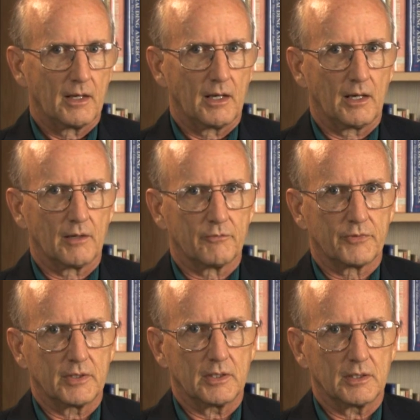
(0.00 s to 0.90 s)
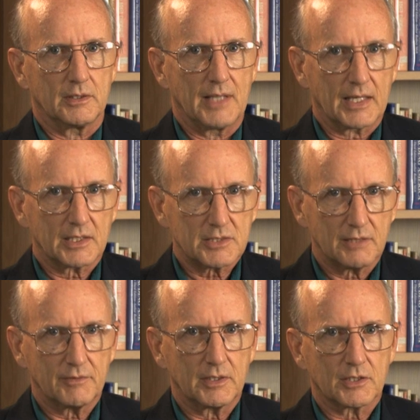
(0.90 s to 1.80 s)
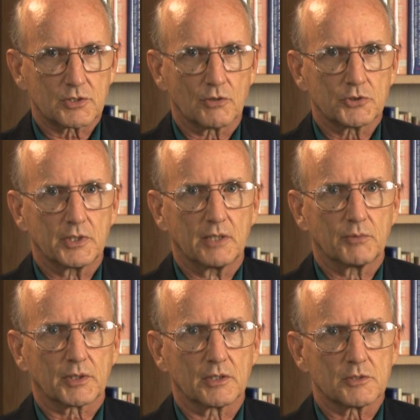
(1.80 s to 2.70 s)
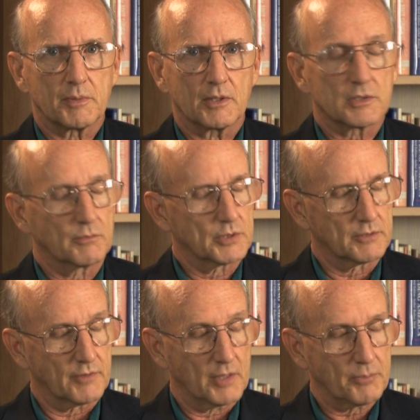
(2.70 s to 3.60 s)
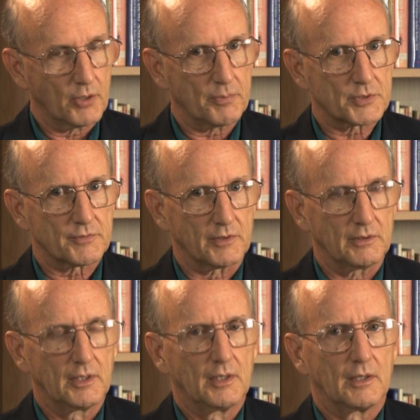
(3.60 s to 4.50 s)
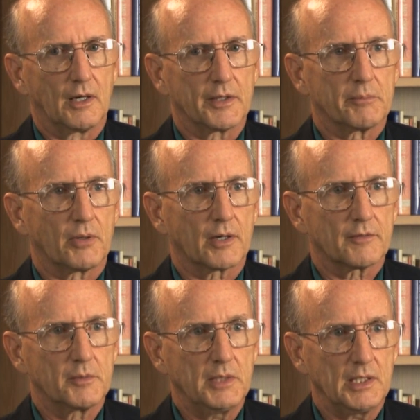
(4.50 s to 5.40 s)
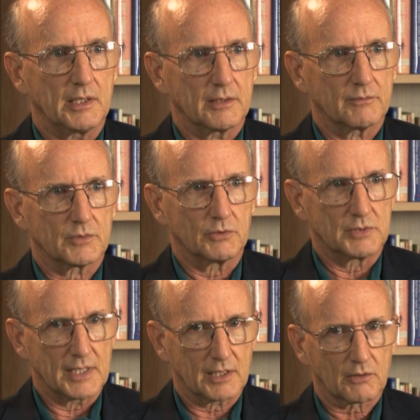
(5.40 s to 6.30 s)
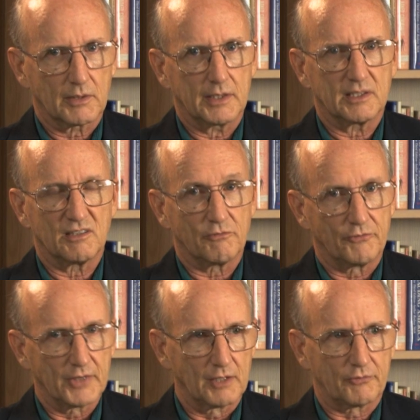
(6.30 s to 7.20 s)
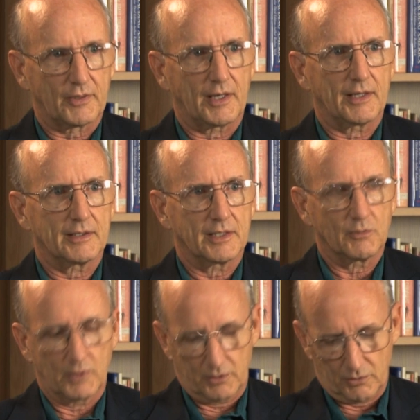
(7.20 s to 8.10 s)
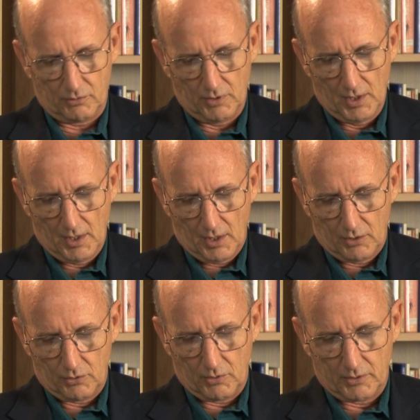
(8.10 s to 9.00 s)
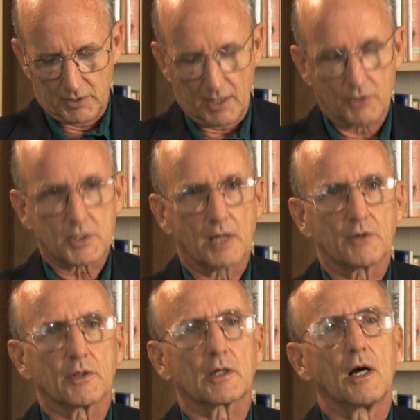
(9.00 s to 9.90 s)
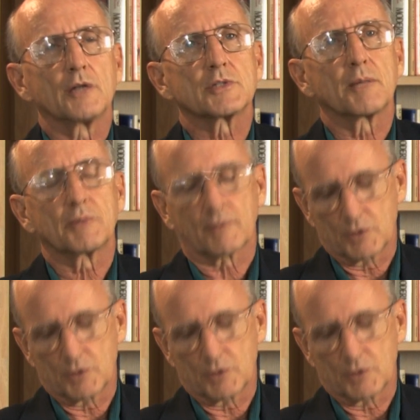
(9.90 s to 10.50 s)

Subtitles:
of the negativity associated with conspiracy, which is very purposeful on the part of the media to denigrate and to vilify anyone who dares utter the concept of